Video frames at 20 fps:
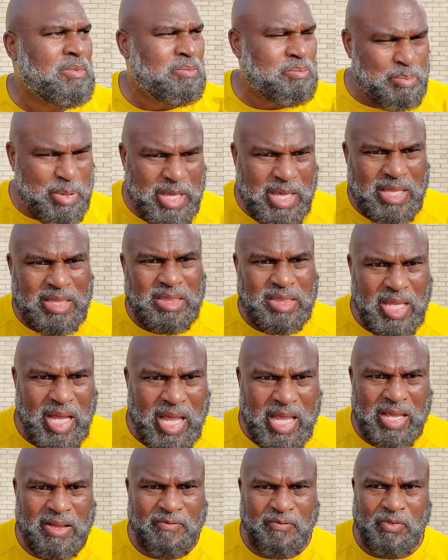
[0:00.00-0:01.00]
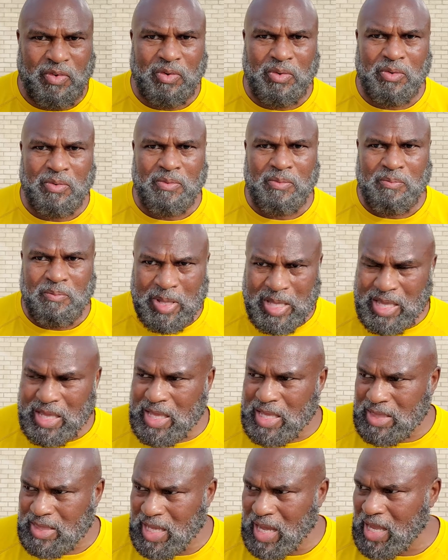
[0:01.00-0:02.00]
Be thankful.
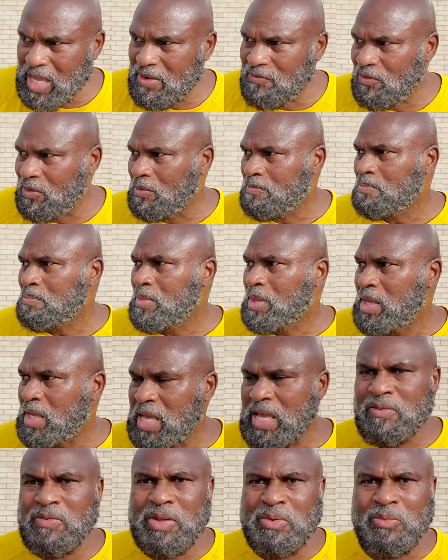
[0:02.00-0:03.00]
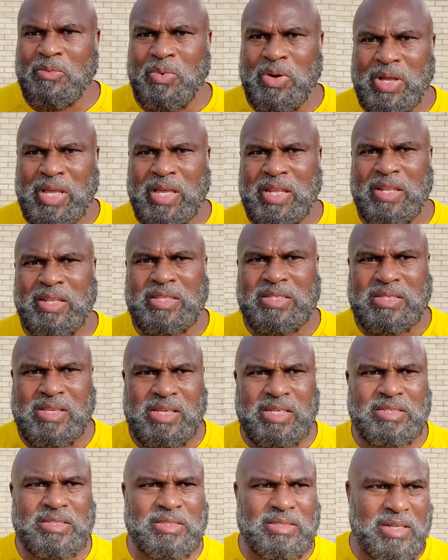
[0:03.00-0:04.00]
Be thankful. Even in the
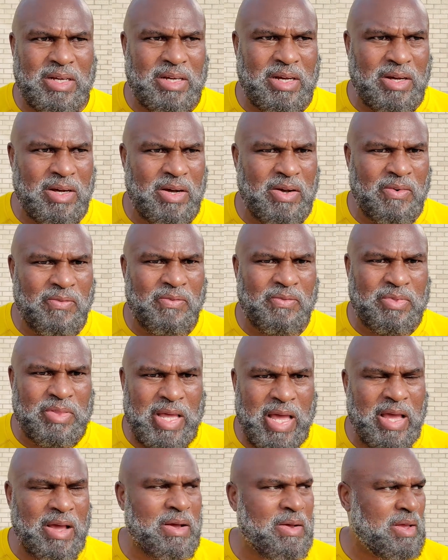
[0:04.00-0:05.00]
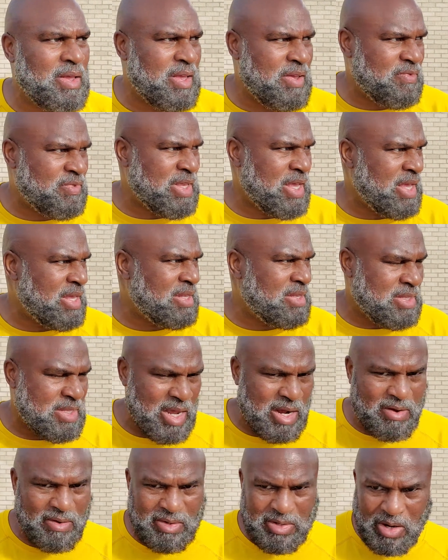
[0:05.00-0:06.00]
sense of that, if they
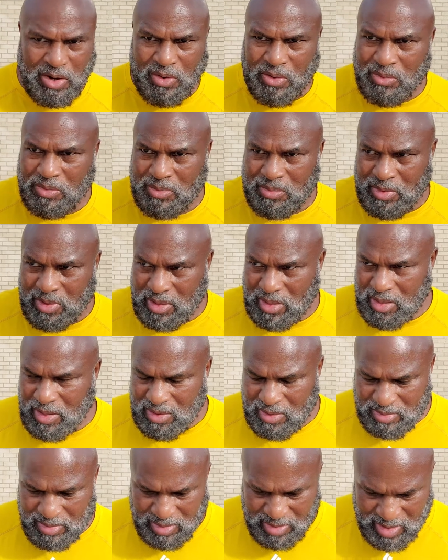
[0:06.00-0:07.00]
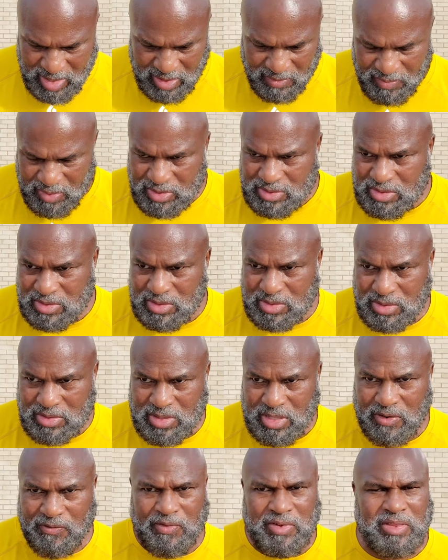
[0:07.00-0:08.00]
don't give us the
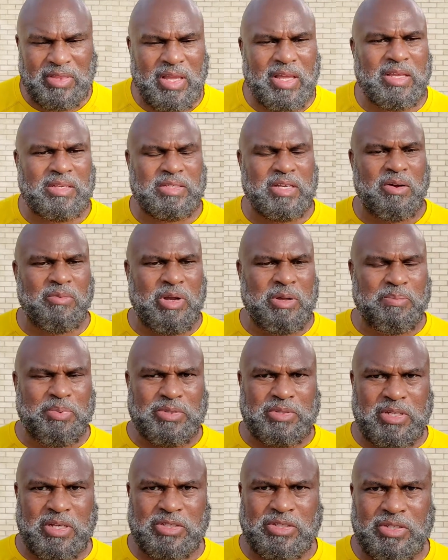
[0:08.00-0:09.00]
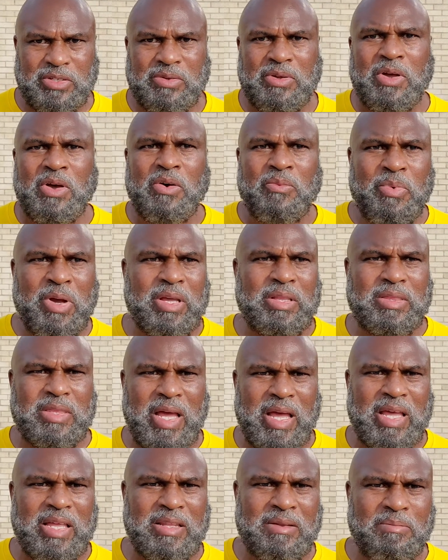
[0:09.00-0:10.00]
different things that we petition, we
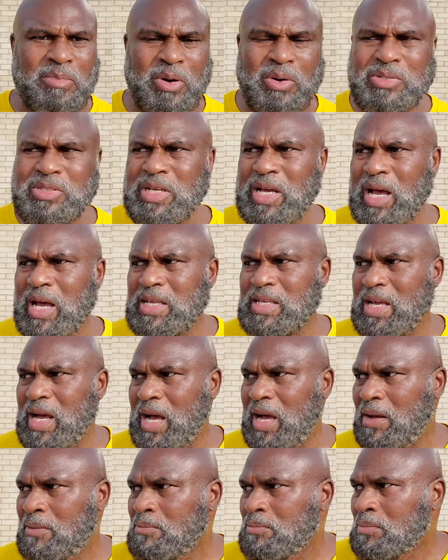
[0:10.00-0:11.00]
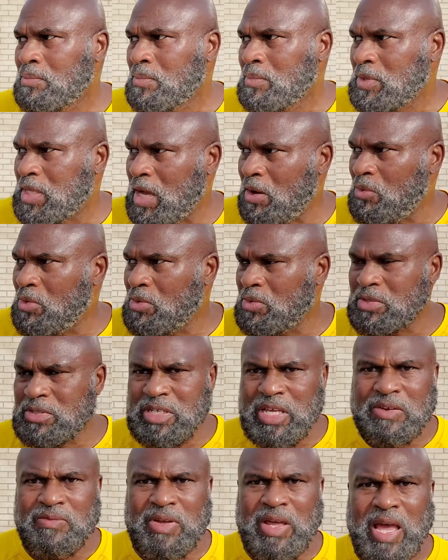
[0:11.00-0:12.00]
thank the Most High Yah that we was
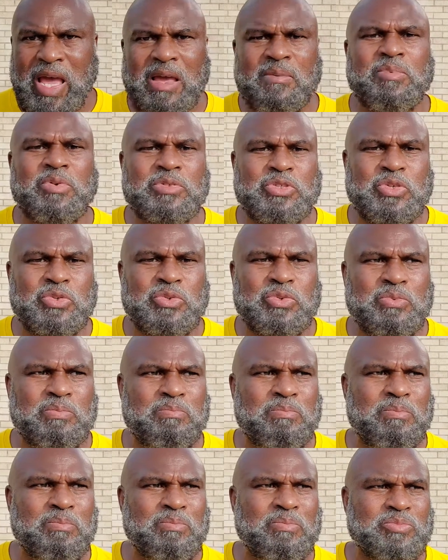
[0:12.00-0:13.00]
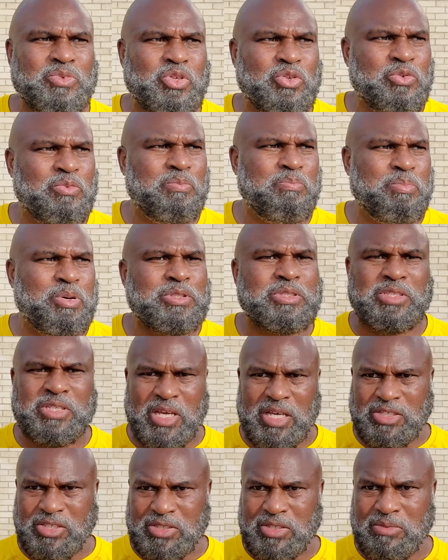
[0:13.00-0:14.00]
even able to to
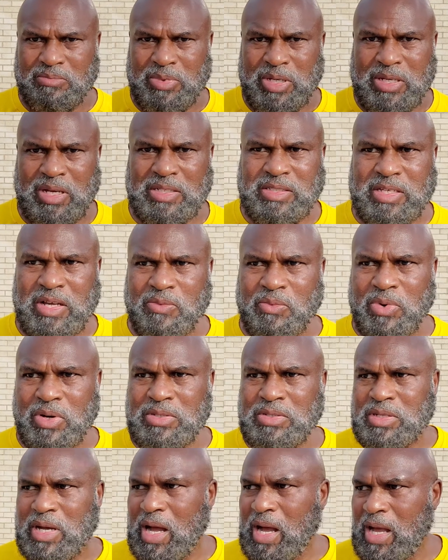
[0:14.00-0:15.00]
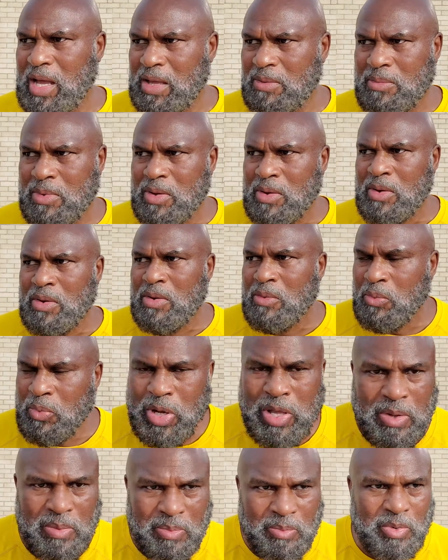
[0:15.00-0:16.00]
petition because at one time
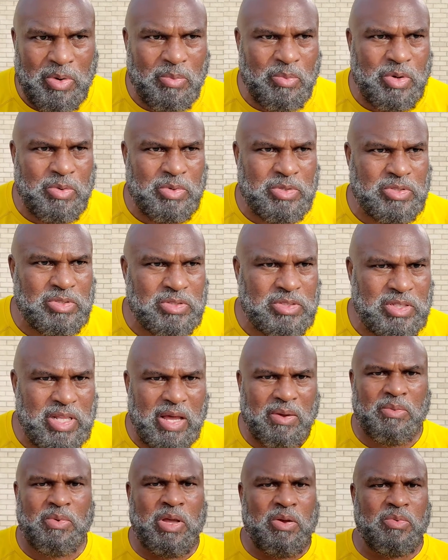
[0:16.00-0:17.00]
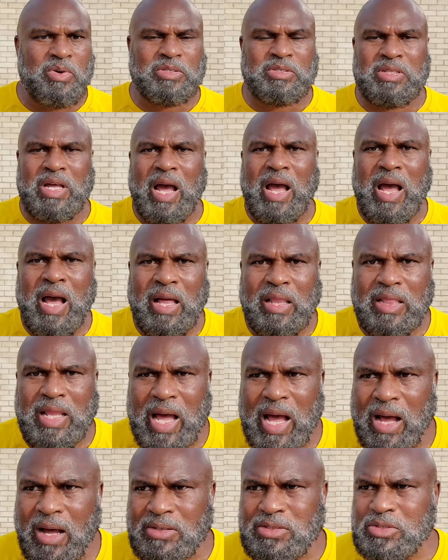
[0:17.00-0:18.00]
we when we was enslaved, we was not
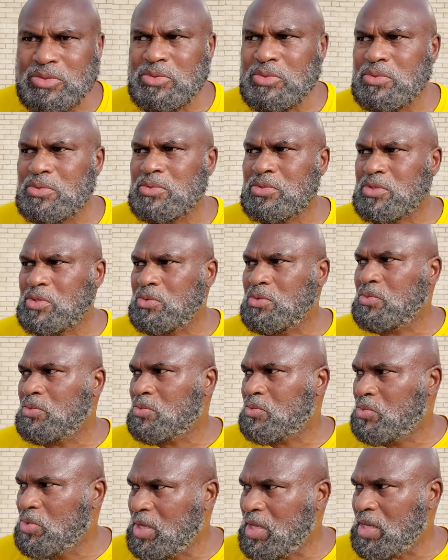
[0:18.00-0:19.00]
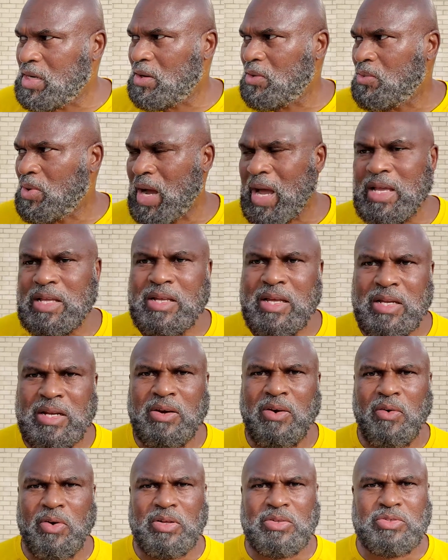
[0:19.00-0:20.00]
allowed to to read or write in
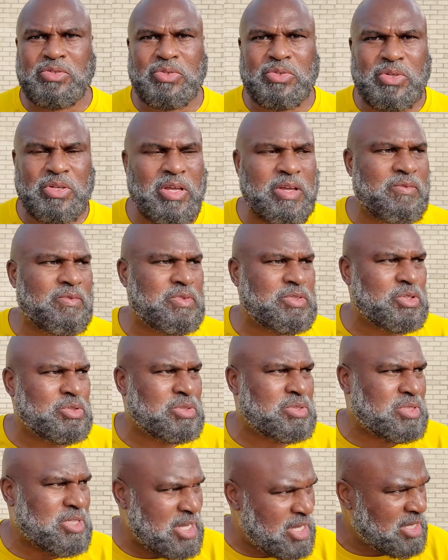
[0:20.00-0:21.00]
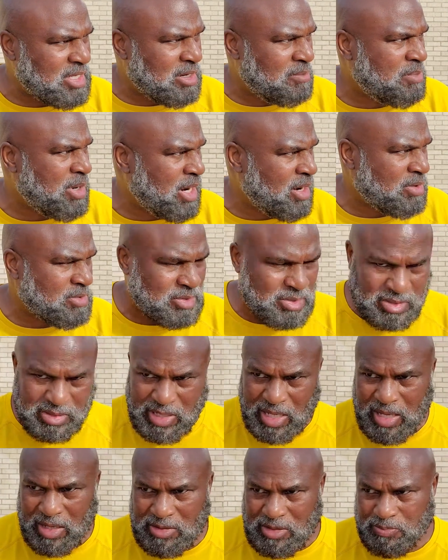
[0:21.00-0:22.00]
order to even to think about
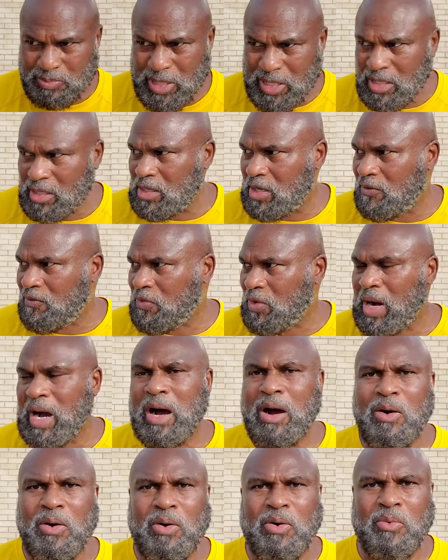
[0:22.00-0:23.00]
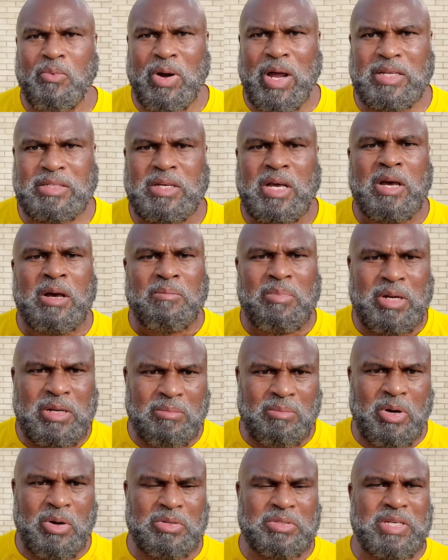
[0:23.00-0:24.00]
speaking up for our own rights. But the
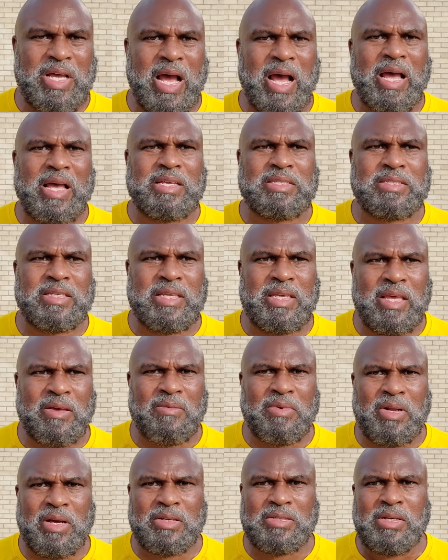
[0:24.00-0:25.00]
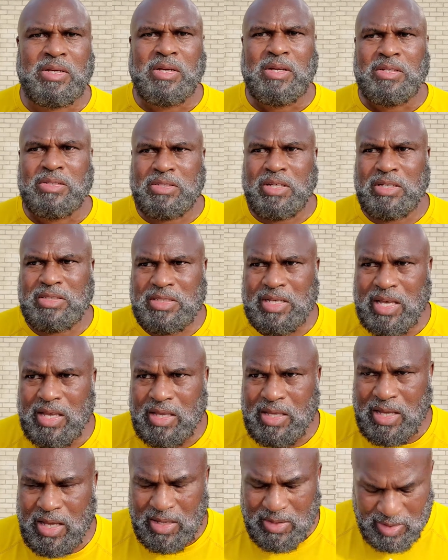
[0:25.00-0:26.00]
Most High has given us such a
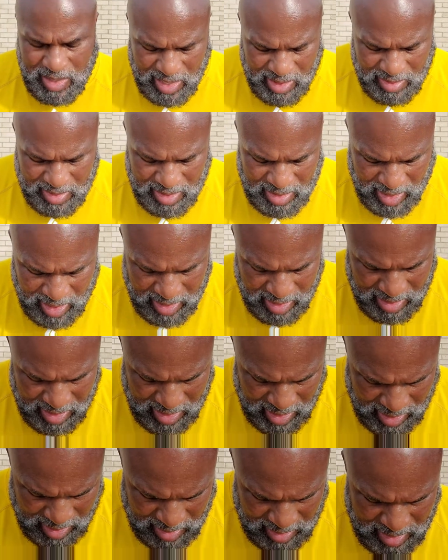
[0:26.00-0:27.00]
a, a, a